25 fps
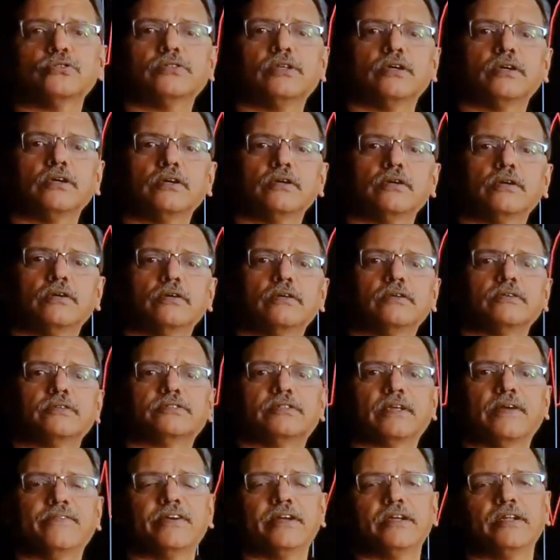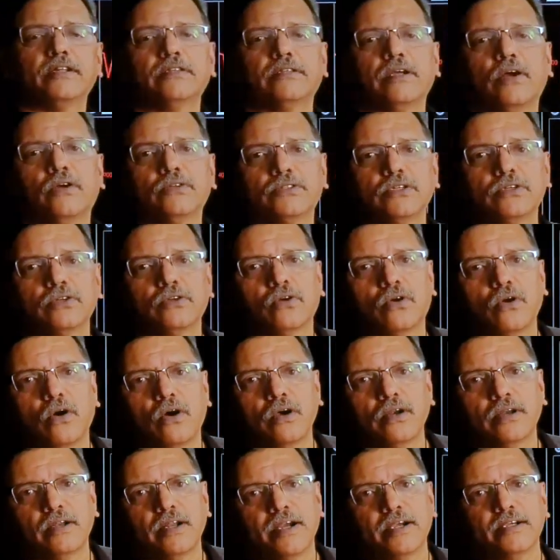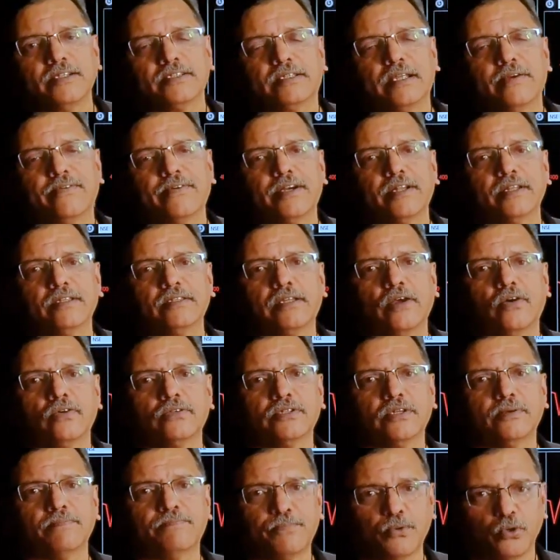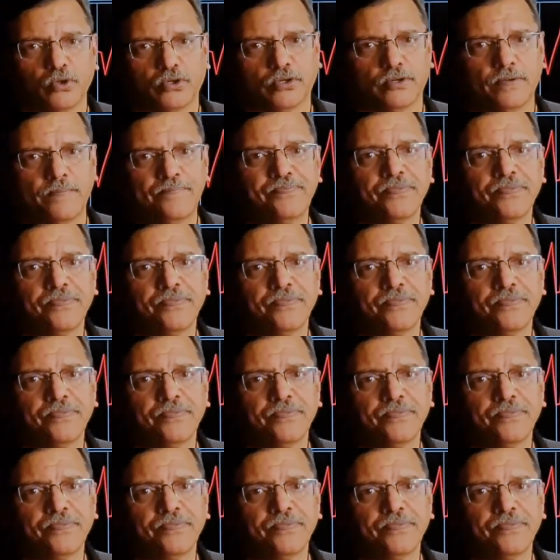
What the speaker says: the 17,000 call and 17,000 put.